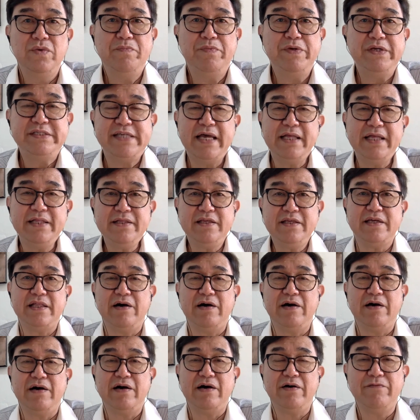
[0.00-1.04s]
presented
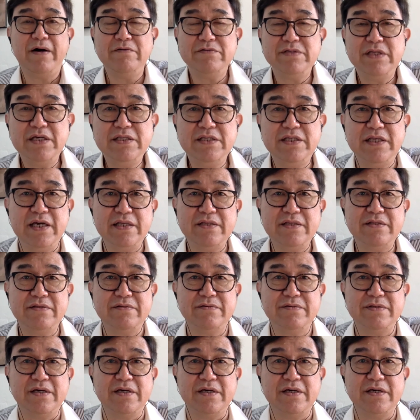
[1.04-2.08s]
our founding day
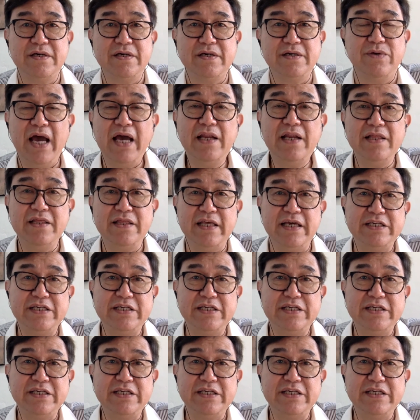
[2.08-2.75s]
to the United